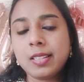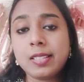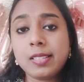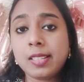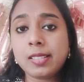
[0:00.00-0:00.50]

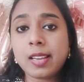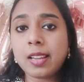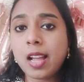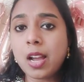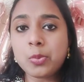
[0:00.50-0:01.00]
just
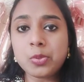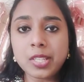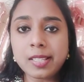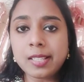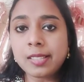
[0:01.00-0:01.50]
like how
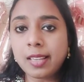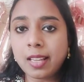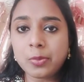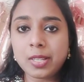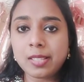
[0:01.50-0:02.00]
Jesus
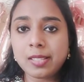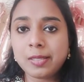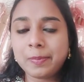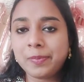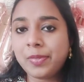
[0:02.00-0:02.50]
loved us
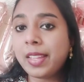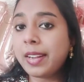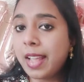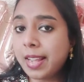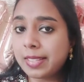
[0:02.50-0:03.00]

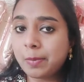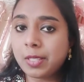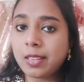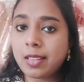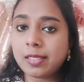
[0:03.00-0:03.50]
and
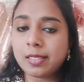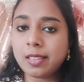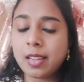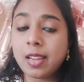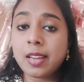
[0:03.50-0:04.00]
accepted us
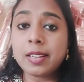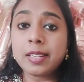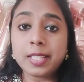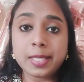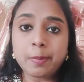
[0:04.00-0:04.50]

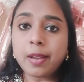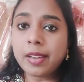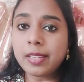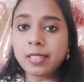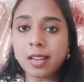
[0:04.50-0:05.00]

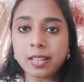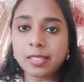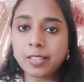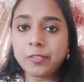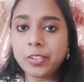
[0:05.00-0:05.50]
despite our
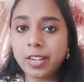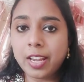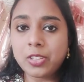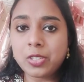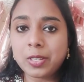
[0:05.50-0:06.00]
sinful
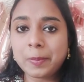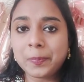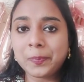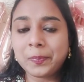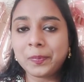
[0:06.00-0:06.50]
nature,
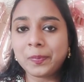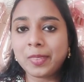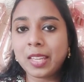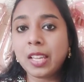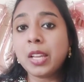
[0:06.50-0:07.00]

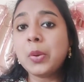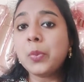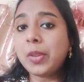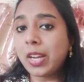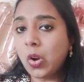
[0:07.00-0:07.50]

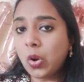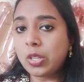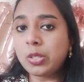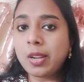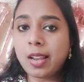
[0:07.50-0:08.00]
we are
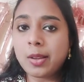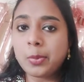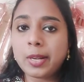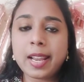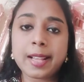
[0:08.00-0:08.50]
called to
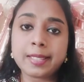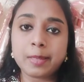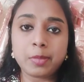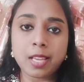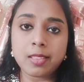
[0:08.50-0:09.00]
love and
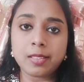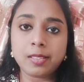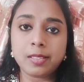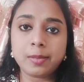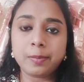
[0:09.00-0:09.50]
accept others
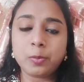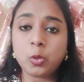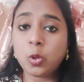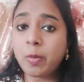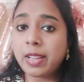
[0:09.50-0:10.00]

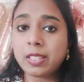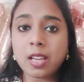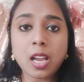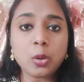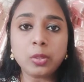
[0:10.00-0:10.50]
no matter
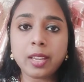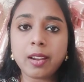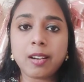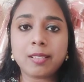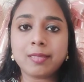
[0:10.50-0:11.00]
how they
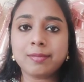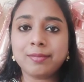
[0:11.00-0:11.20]
are.